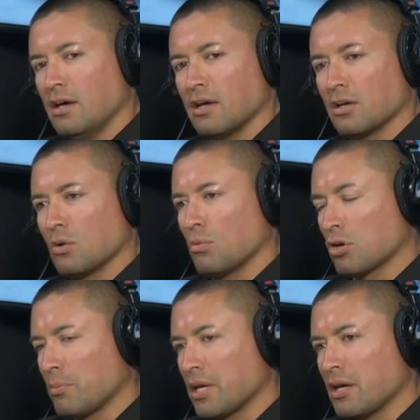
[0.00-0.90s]
I got to
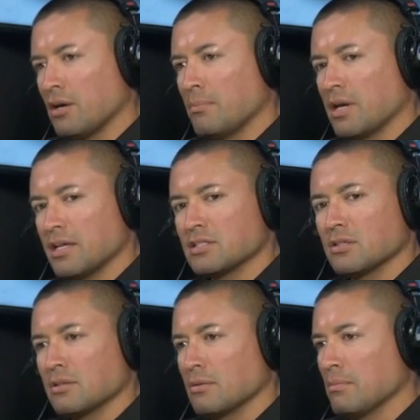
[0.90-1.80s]
work my, my ass
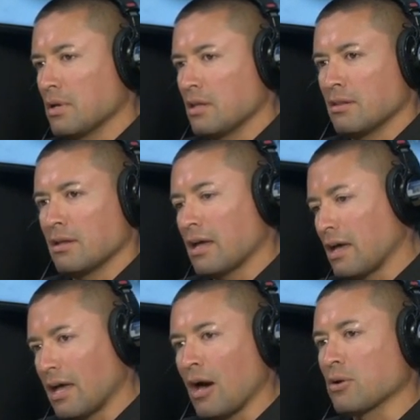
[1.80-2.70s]
and
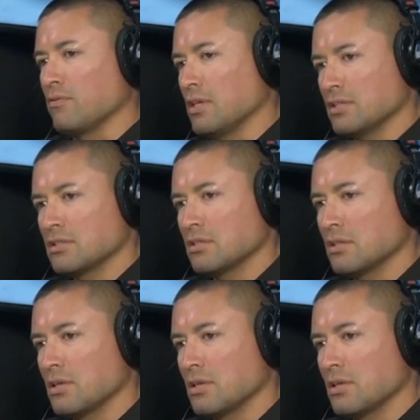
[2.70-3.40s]
out of this.